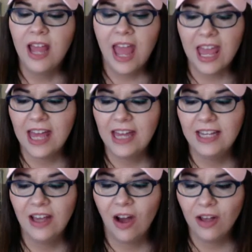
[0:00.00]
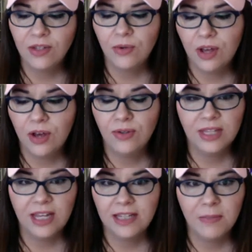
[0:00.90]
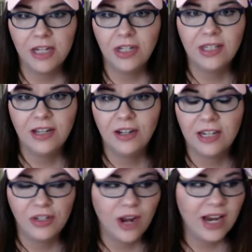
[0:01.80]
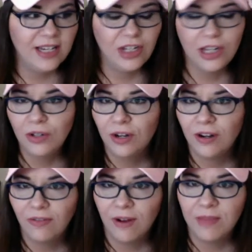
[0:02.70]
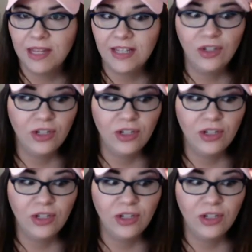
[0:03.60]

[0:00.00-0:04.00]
And he also knows that as much as they're going to try to shield her from this,